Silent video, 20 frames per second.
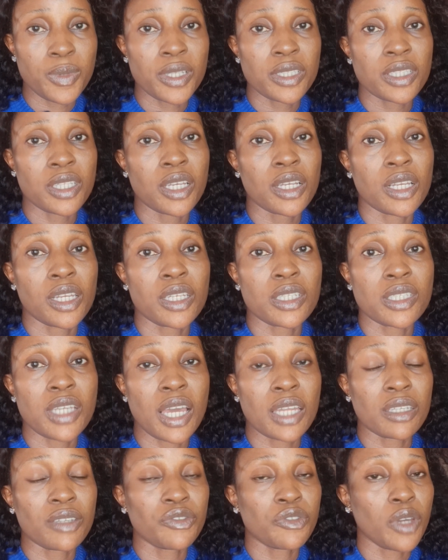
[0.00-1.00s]
English.
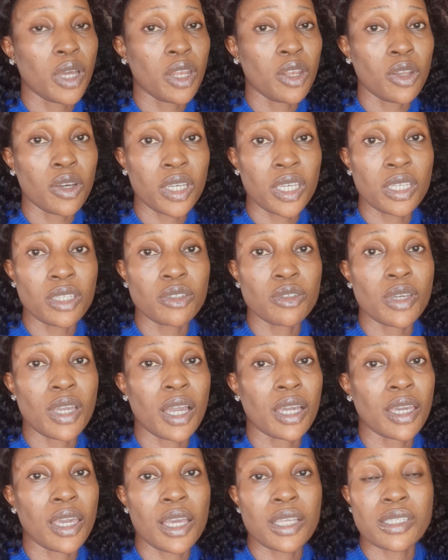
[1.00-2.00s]
And if you are lucky, you
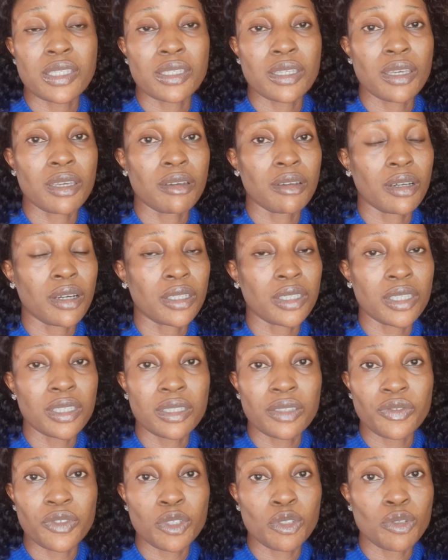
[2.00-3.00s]
can get an
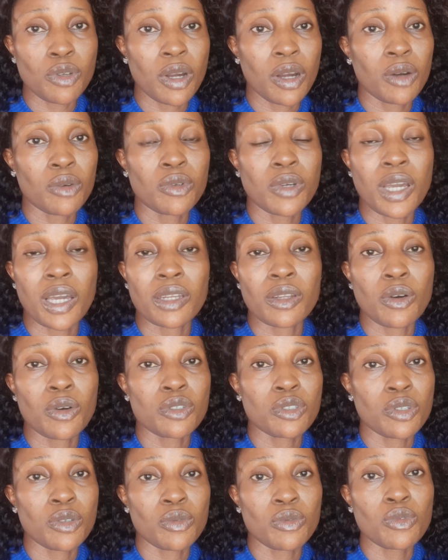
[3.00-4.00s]
individual
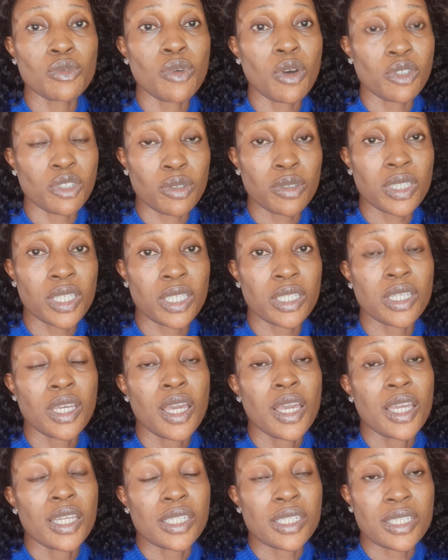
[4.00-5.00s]
who also need
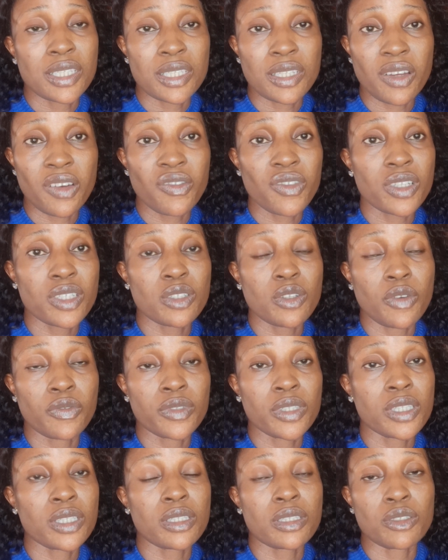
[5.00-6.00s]
the service
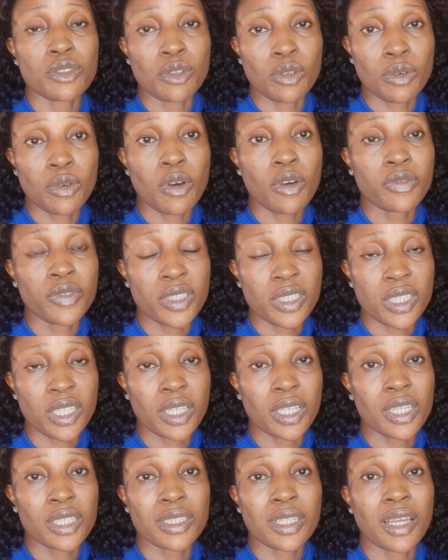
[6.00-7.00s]
of this of this
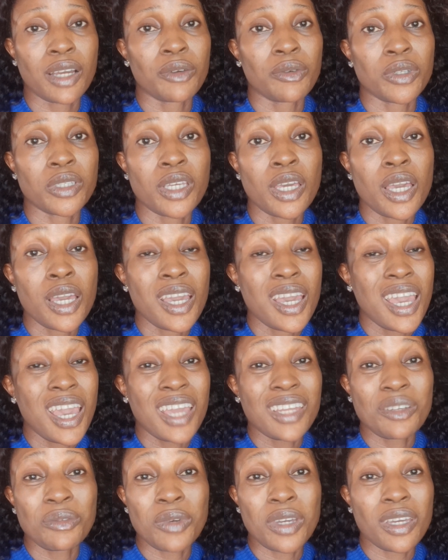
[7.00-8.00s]
English language.
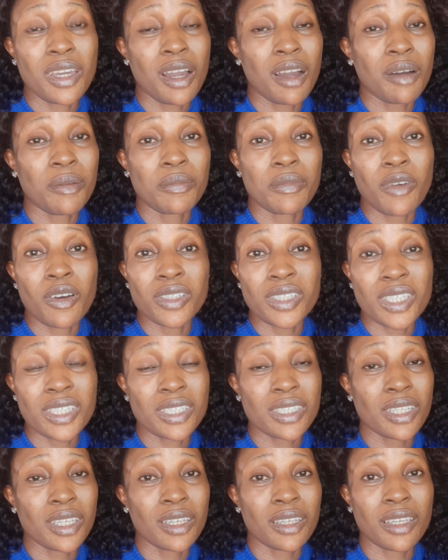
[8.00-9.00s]
Anyway, on
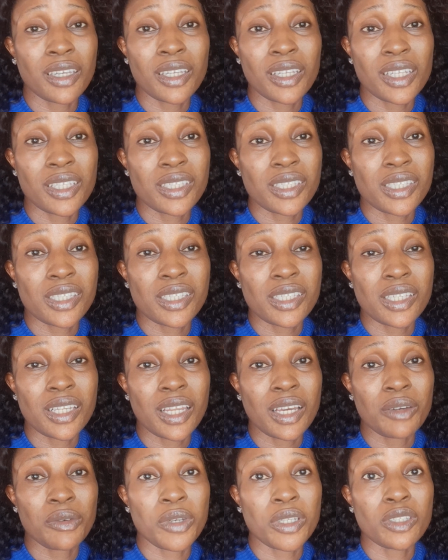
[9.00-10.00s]
this English teaching
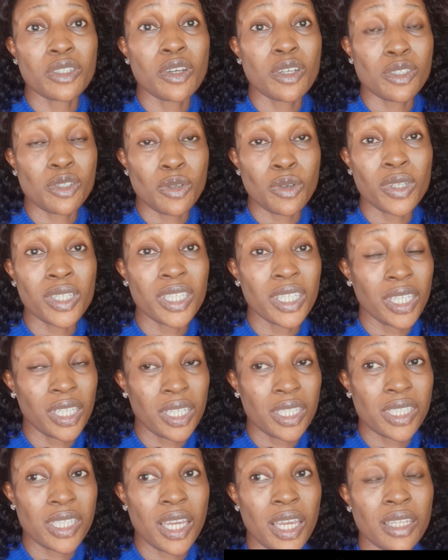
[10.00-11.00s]
language, not only
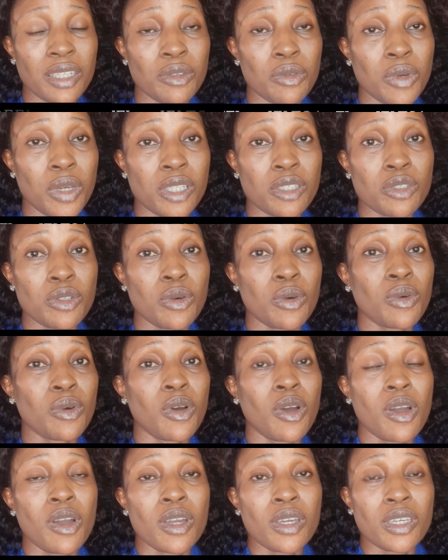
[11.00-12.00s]
English anyway. So
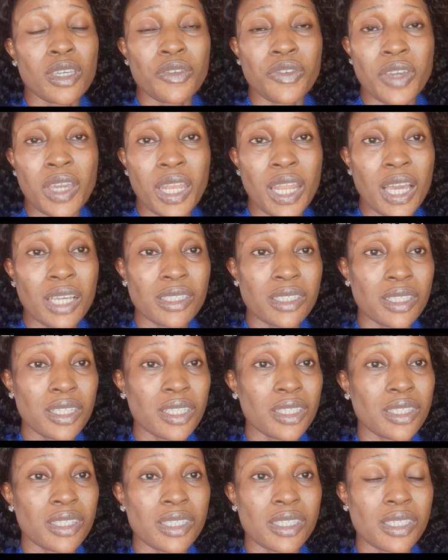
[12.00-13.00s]
if you can
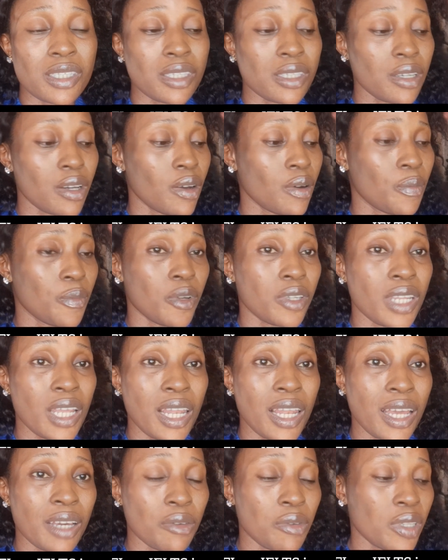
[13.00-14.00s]
actually teach other
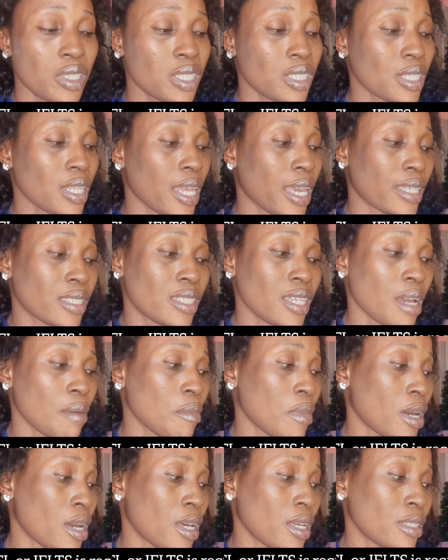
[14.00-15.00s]
languages like
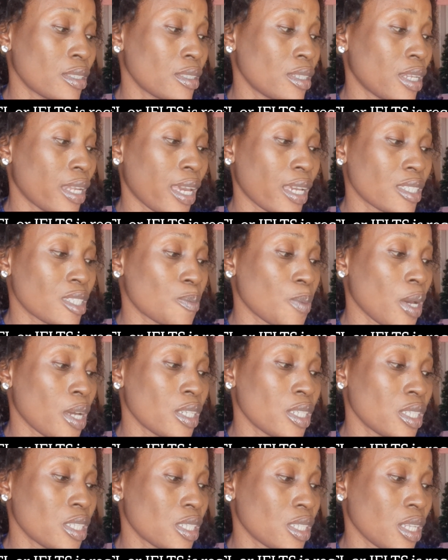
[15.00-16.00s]
German, like
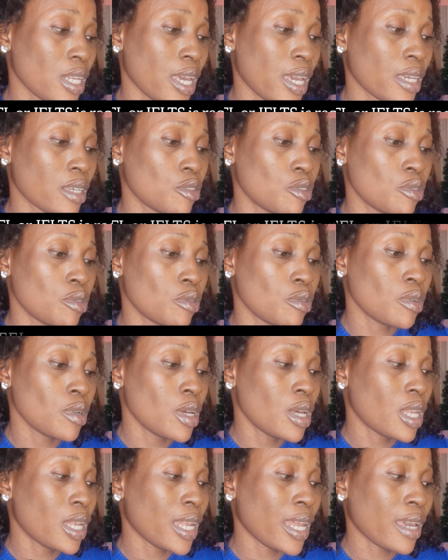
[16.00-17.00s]
Spanish, like
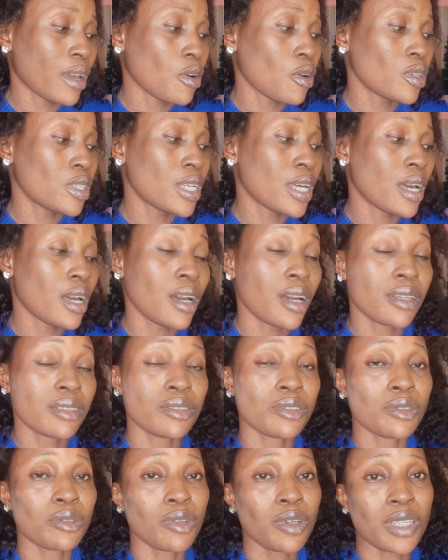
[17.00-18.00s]

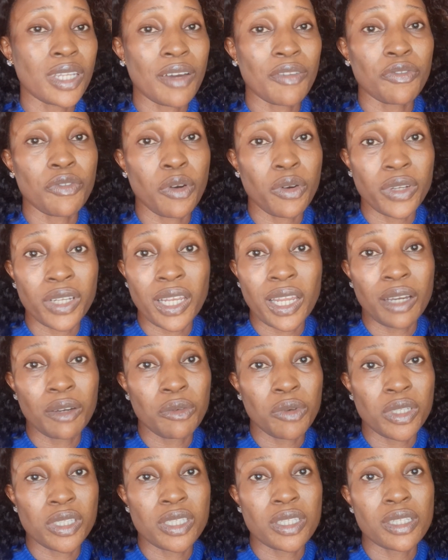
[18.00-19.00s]
other foreign
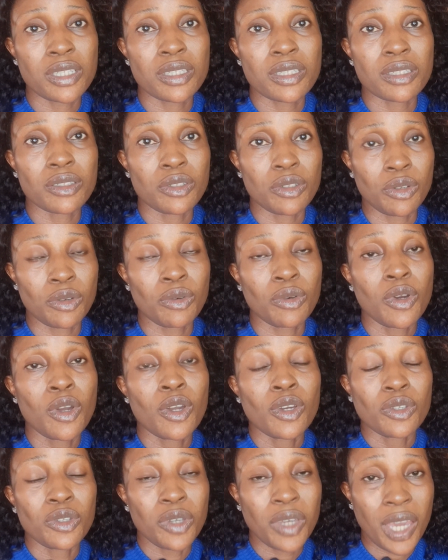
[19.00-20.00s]
languages, you
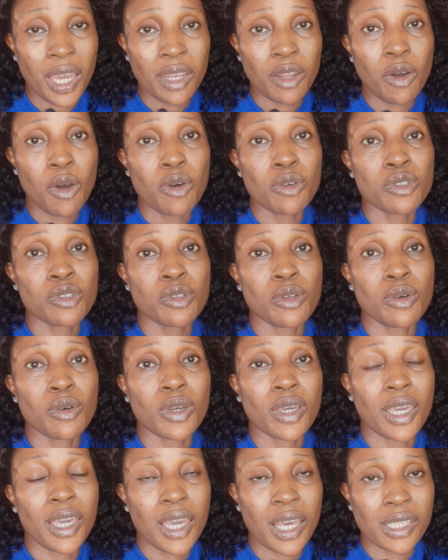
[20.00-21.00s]
can also
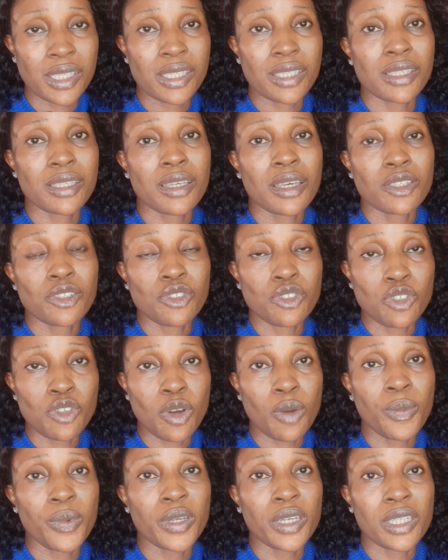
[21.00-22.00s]
get
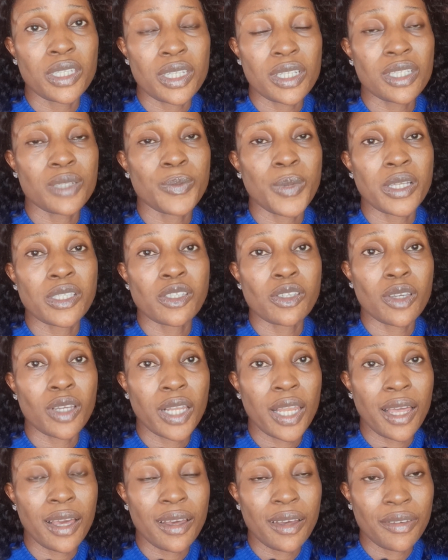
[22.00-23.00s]
job in this
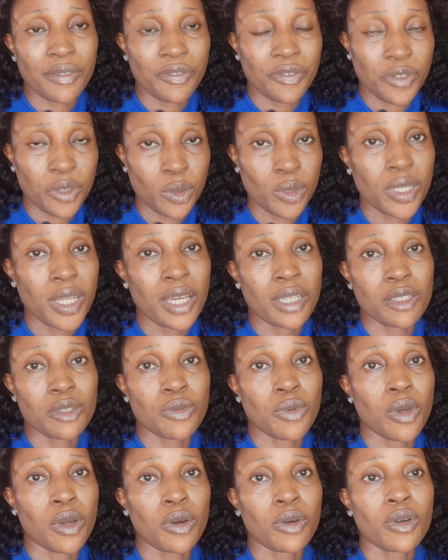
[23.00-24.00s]
particular field as
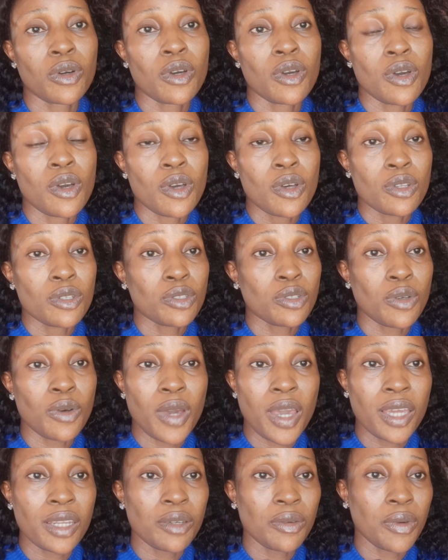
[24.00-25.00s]
well. So
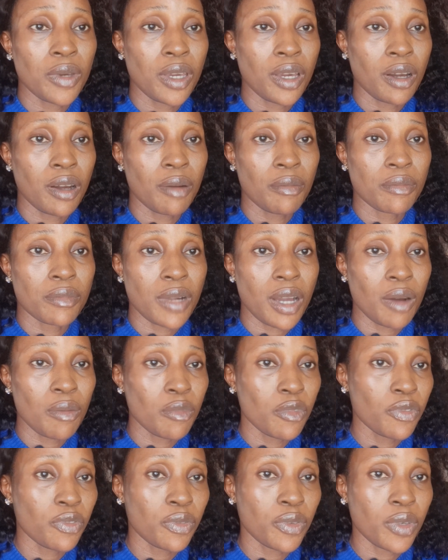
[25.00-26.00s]
anyway, I'll move